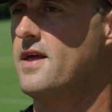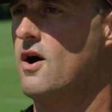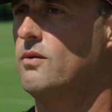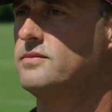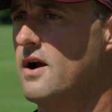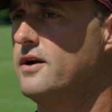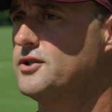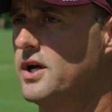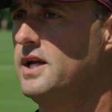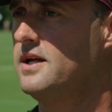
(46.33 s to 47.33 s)
their home
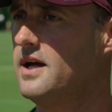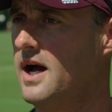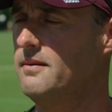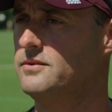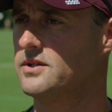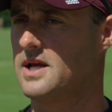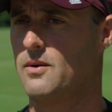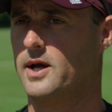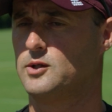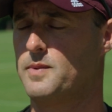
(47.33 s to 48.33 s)
territory, just like
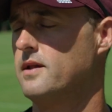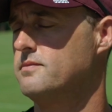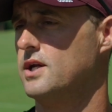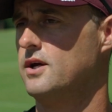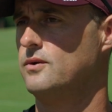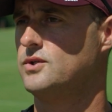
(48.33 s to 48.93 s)
we expect them to do.